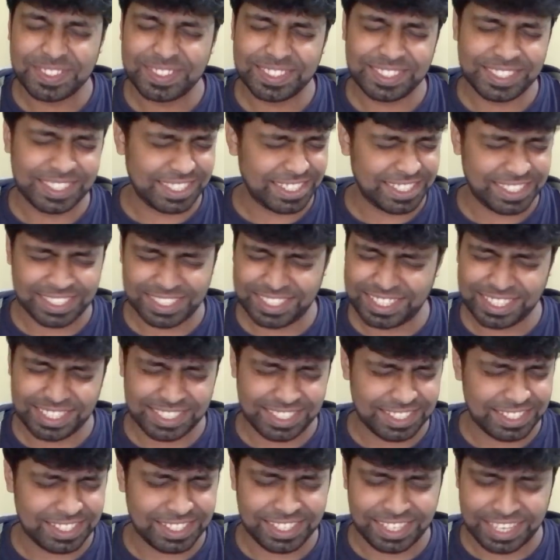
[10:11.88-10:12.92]
Just
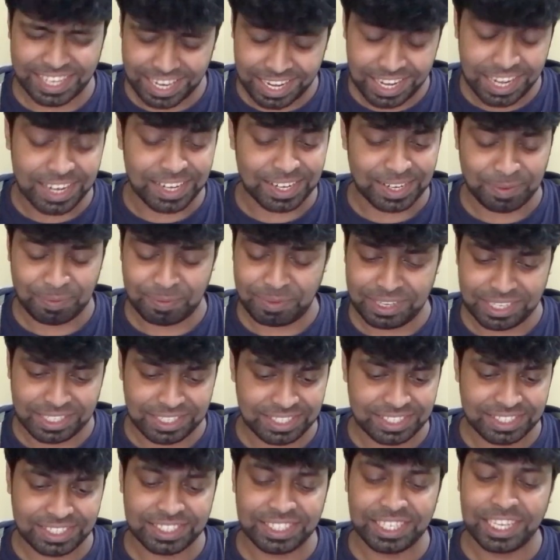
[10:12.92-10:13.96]
just tell it,
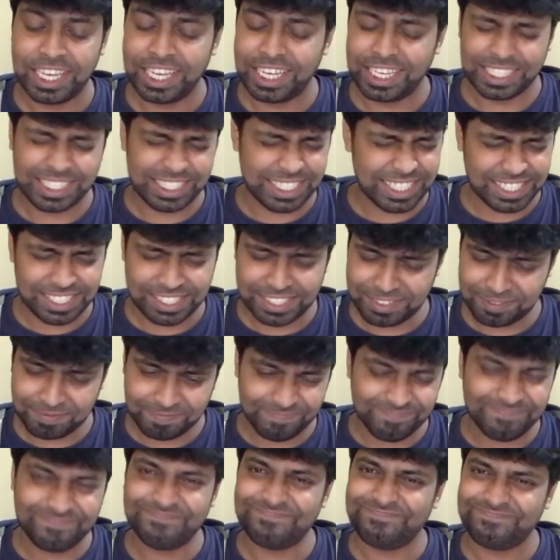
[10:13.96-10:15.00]
please. Just
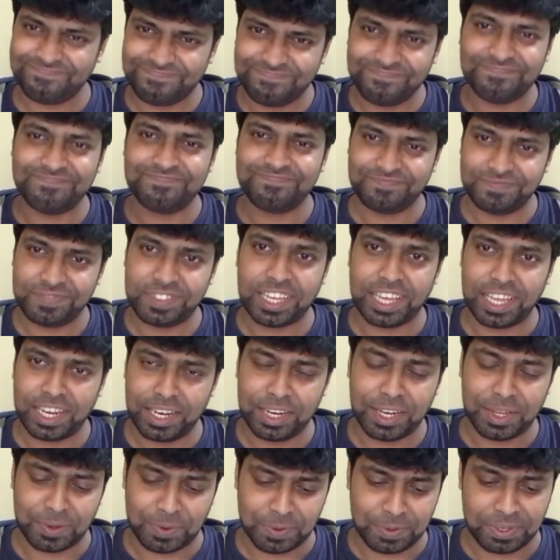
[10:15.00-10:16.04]
tell
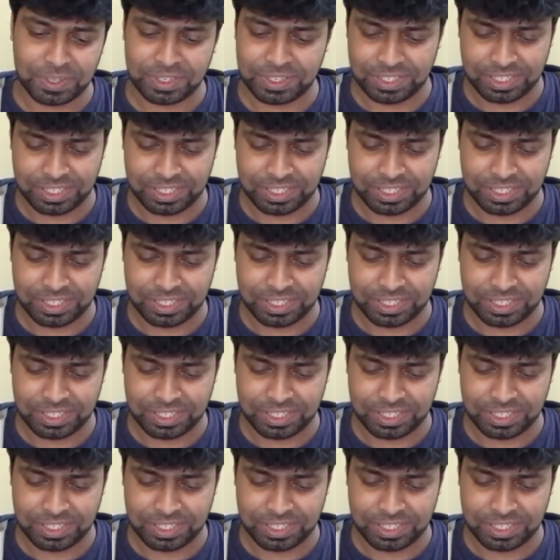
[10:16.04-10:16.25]
it out.